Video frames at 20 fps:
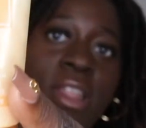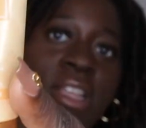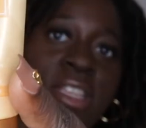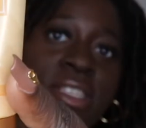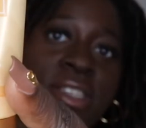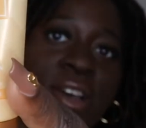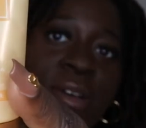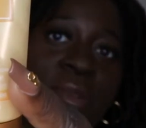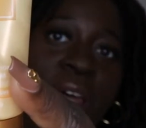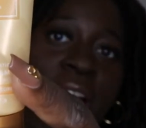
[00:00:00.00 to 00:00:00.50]

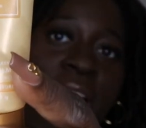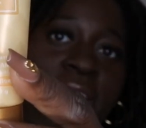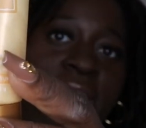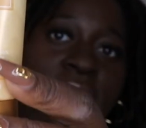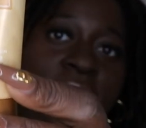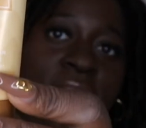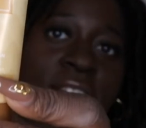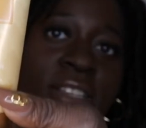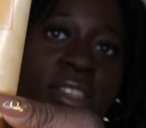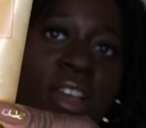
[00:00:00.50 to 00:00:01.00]
this up. Like I
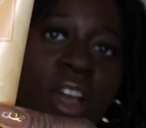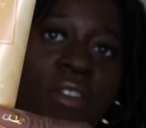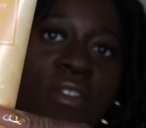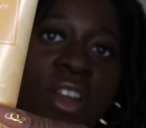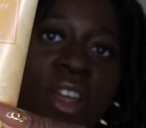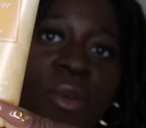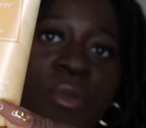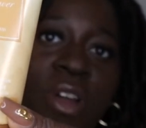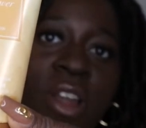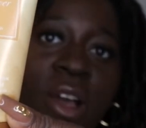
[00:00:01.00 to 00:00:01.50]
said, I
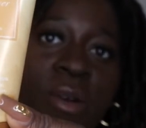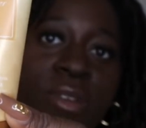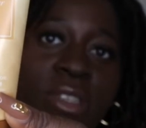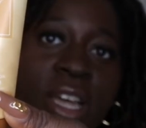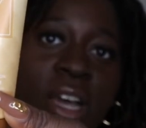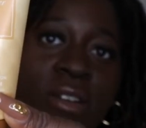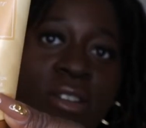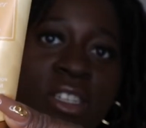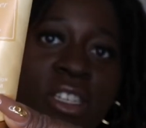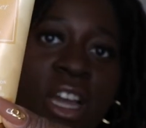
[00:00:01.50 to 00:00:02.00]
discovered it when I was
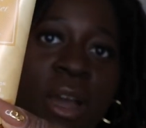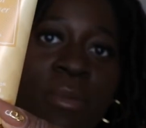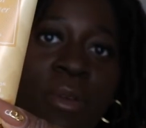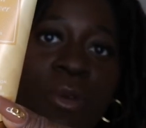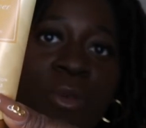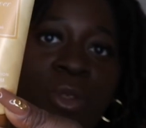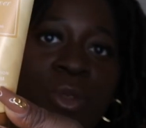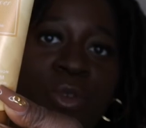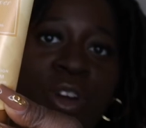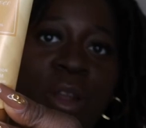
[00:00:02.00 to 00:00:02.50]
out
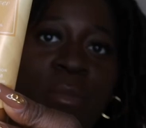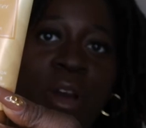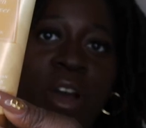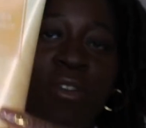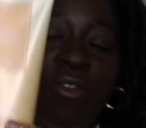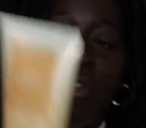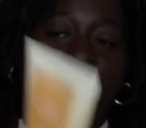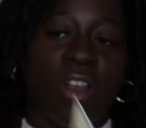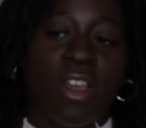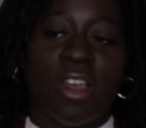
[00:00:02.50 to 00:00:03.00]
shopping with one of
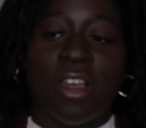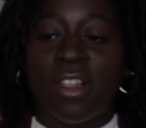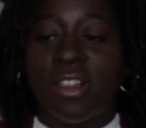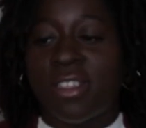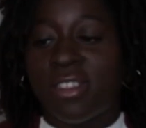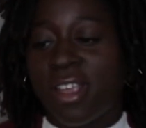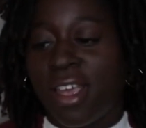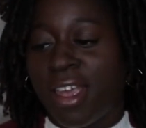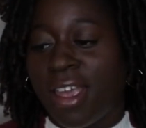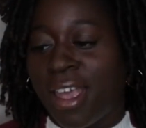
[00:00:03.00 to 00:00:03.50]
my
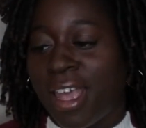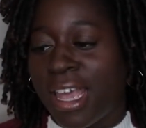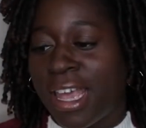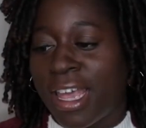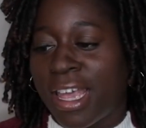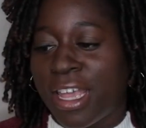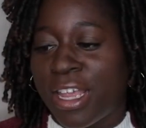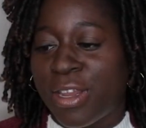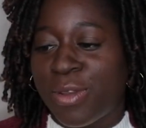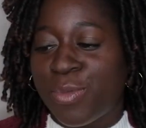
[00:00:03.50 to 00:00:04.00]
friends
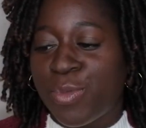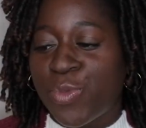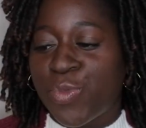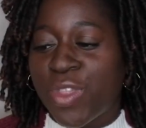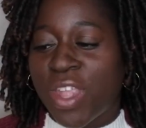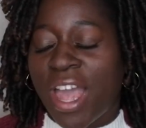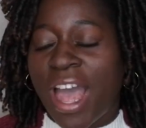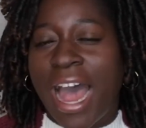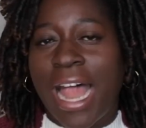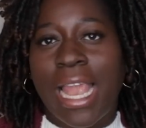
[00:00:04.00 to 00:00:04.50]
and
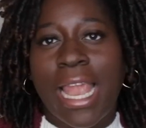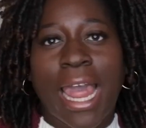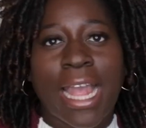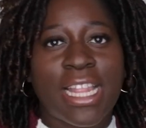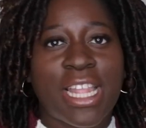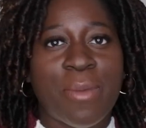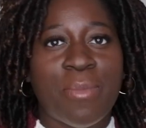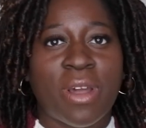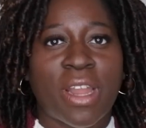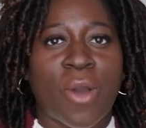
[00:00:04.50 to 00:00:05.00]
I
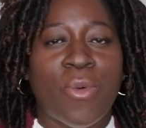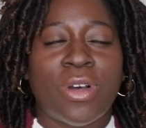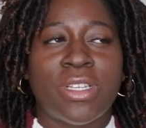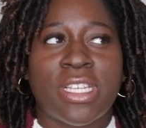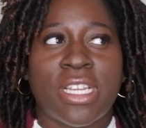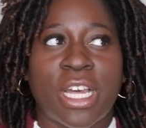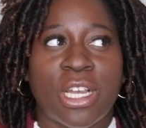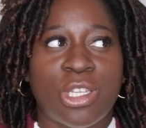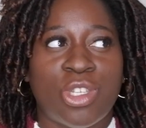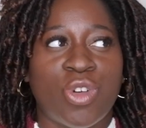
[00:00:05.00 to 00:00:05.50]
liked it, but I
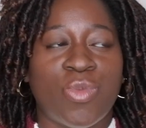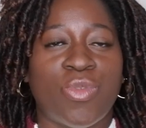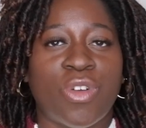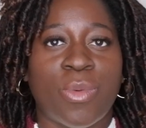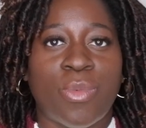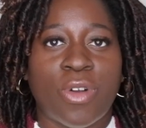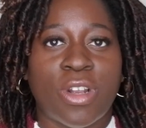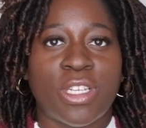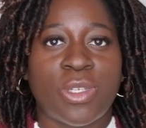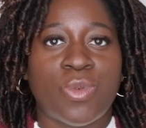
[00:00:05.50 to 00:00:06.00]
wasn't like super
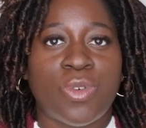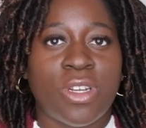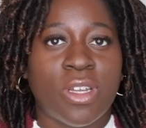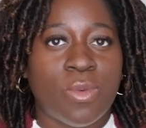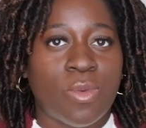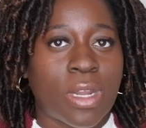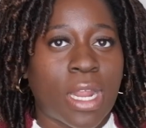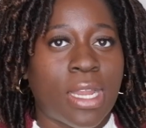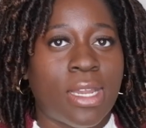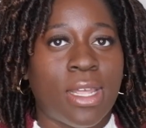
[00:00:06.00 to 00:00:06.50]
impressed with
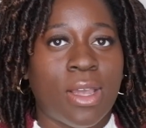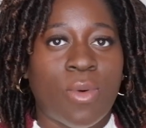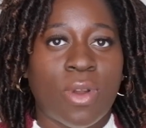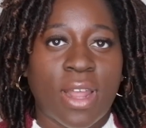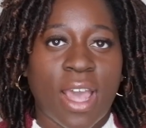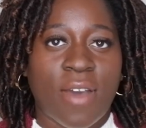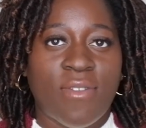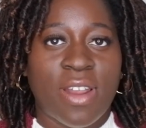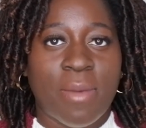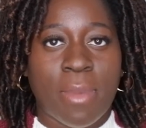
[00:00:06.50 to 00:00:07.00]
it. But I did
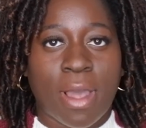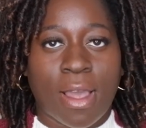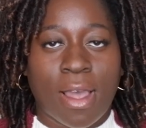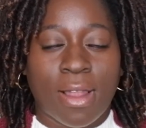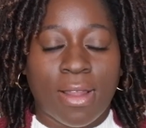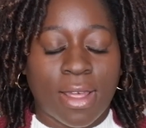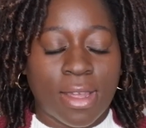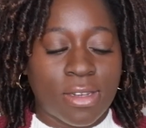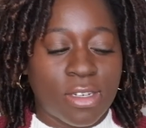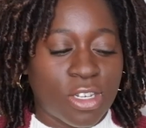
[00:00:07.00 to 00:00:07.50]
want to have it in my
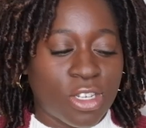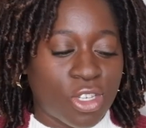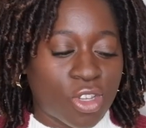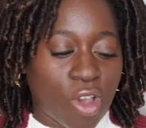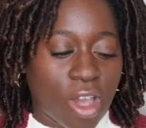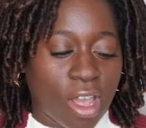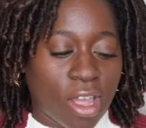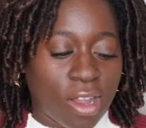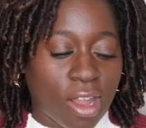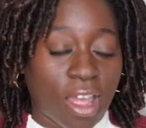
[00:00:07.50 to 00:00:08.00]
collection
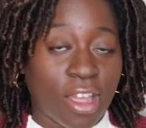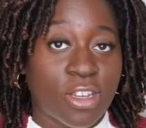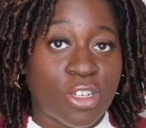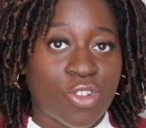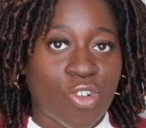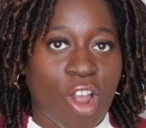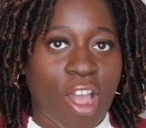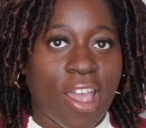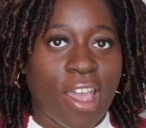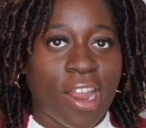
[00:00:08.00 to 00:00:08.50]
so I could like
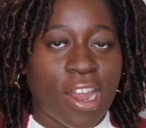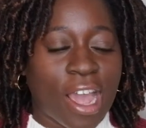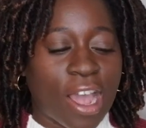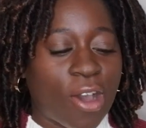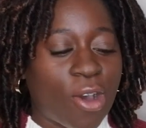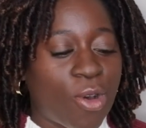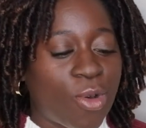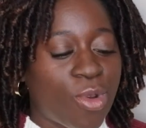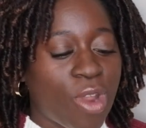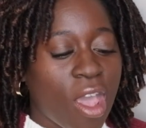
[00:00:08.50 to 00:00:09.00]
try it
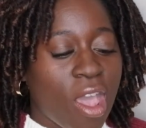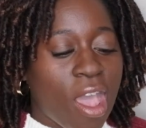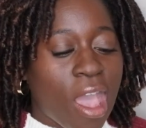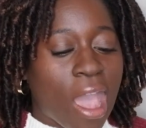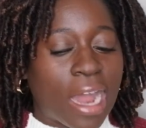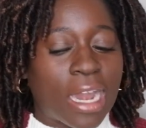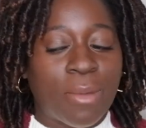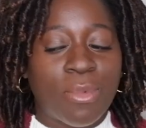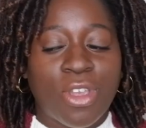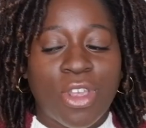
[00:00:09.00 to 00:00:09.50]
out.
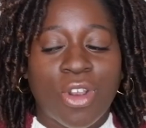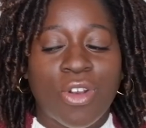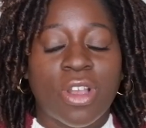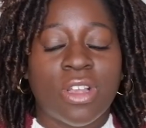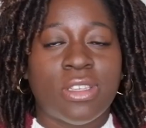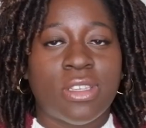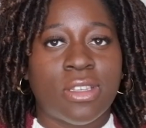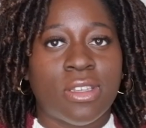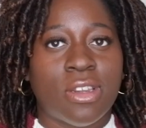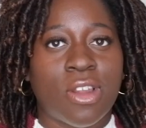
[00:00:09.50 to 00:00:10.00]
And I'm
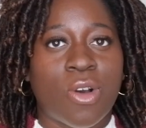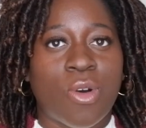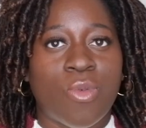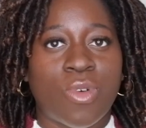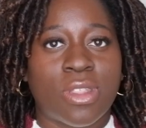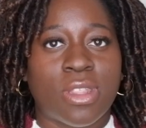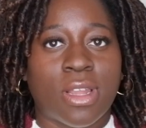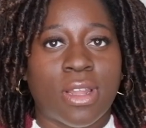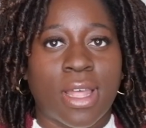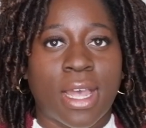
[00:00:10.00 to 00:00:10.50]
curious to know
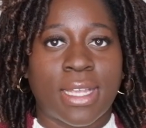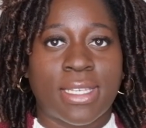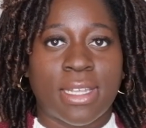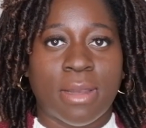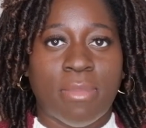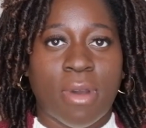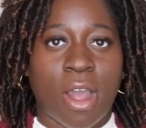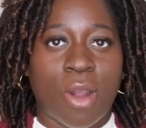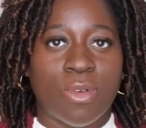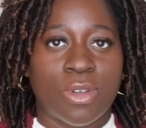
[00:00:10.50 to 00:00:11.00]
what the
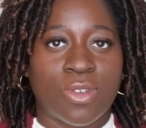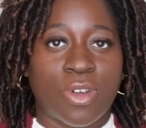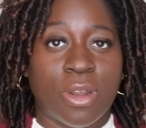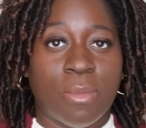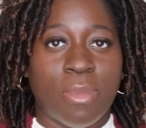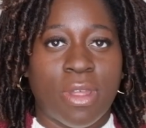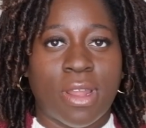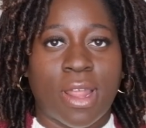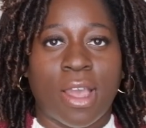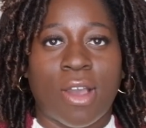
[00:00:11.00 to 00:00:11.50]
lasting power is going
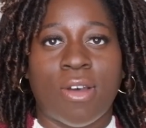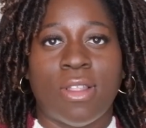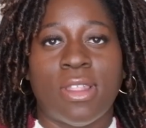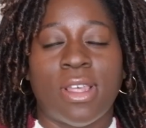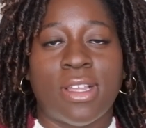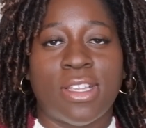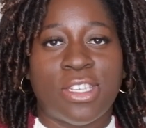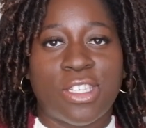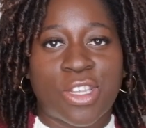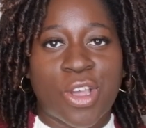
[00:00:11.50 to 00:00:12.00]
to be like on
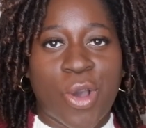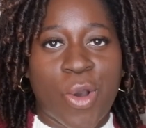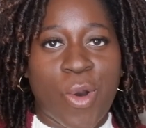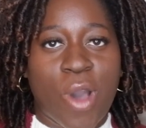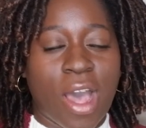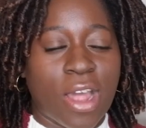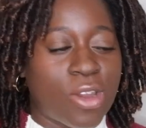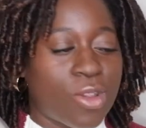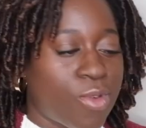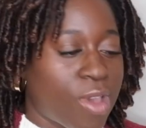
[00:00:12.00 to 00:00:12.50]
this. So
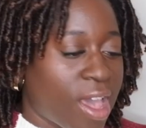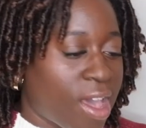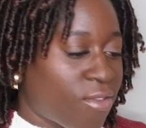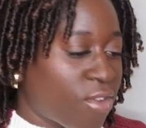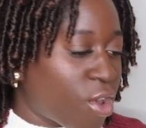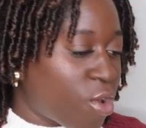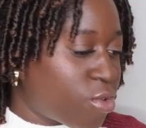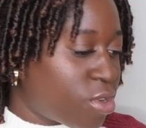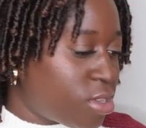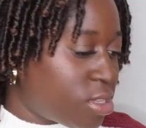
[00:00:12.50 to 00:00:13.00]
I do
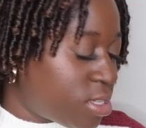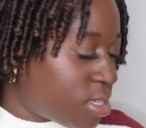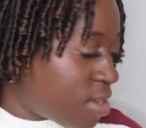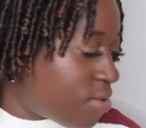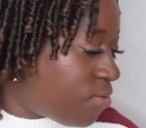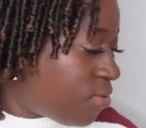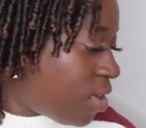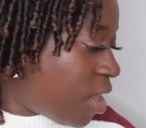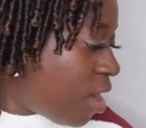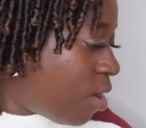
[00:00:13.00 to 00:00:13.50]
have Golden
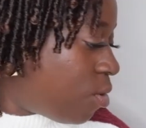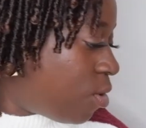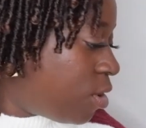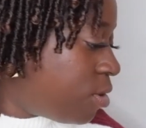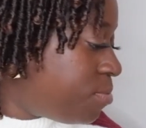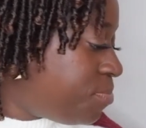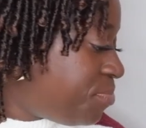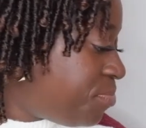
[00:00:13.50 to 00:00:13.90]
Sunflower.